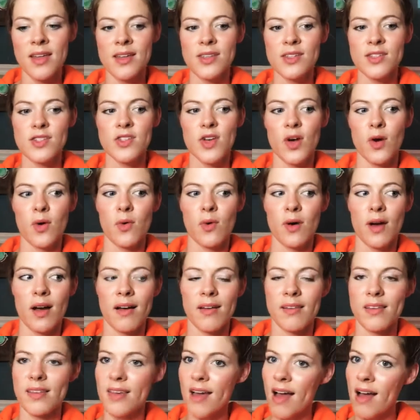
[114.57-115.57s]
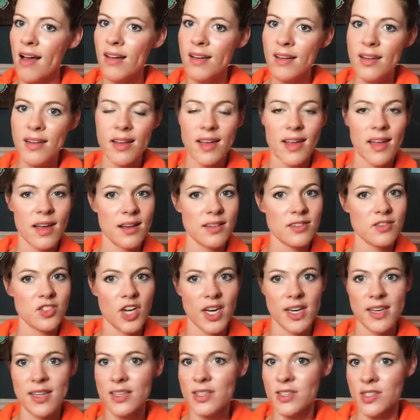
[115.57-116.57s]
So a young
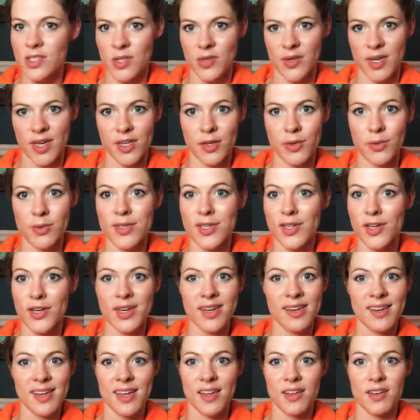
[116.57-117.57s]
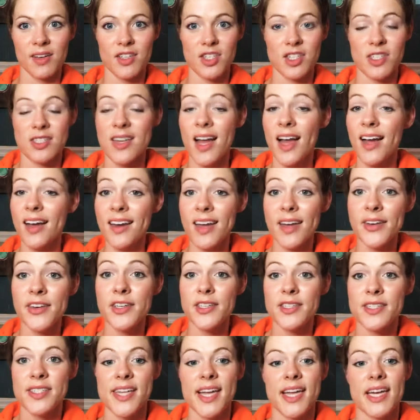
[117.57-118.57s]
Chinese student who's learning English is not going to
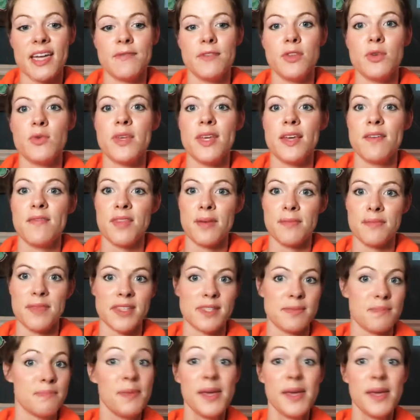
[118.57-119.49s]
understand if you give them this